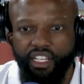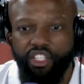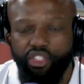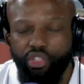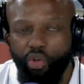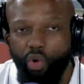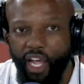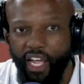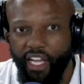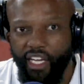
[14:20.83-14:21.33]

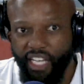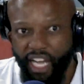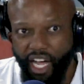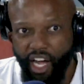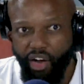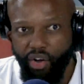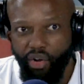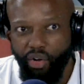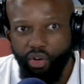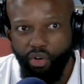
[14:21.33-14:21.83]
So
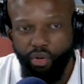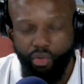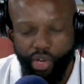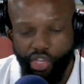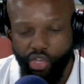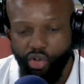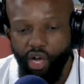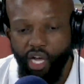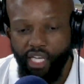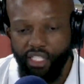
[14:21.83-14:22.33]
now,
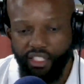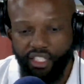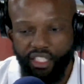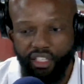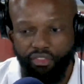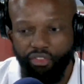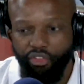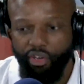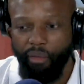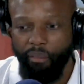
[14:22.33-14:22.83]
when you're
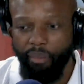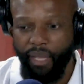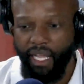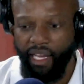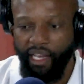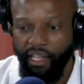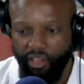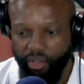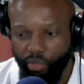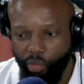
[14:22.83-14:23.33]
asking for a
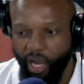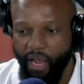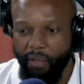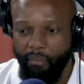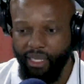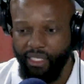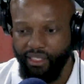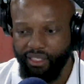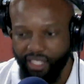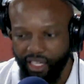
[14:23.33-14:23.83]
bailout, why
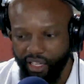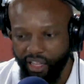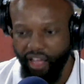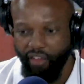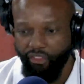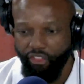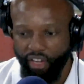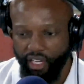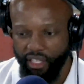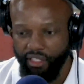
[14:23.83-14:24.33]
must South
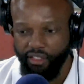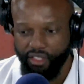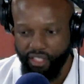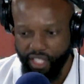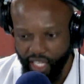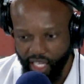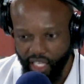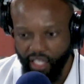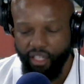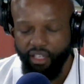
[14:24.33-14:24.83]
Africans
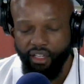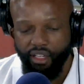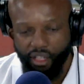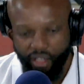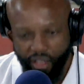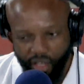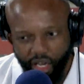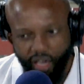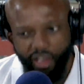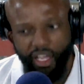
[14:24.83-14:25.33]
say,
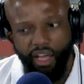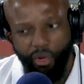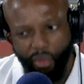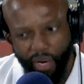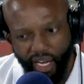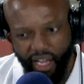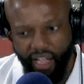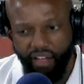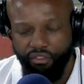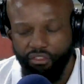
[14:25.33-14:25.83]
okay,
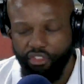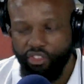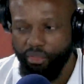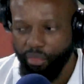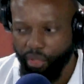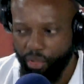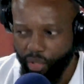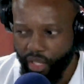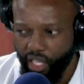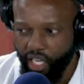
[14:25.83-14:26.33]
we're
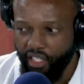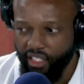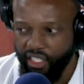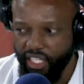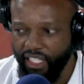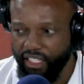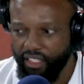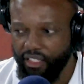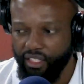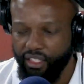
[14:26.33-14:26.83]
comfortable with our
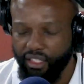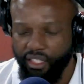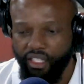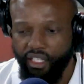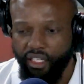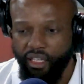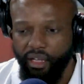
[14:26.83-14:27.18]
tax